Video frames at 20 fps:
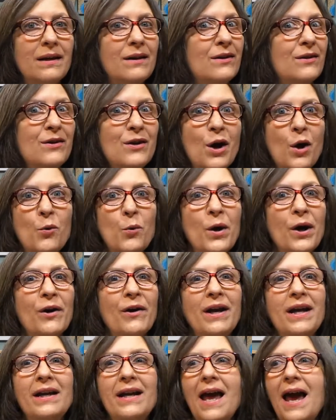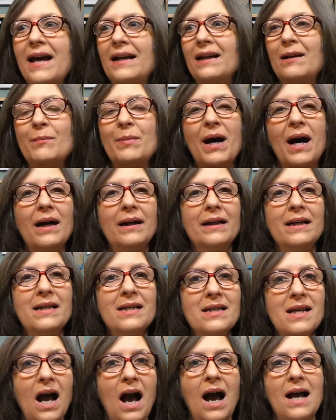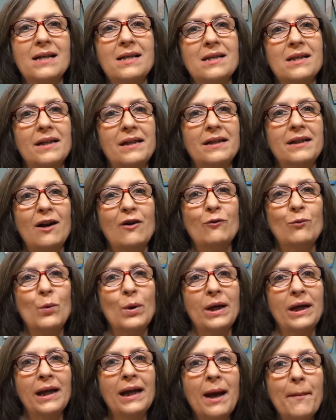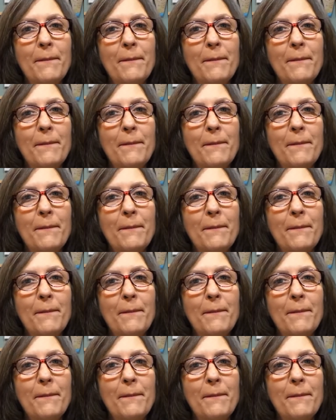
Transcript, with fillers: nowhere in anybody's eyesight of winning.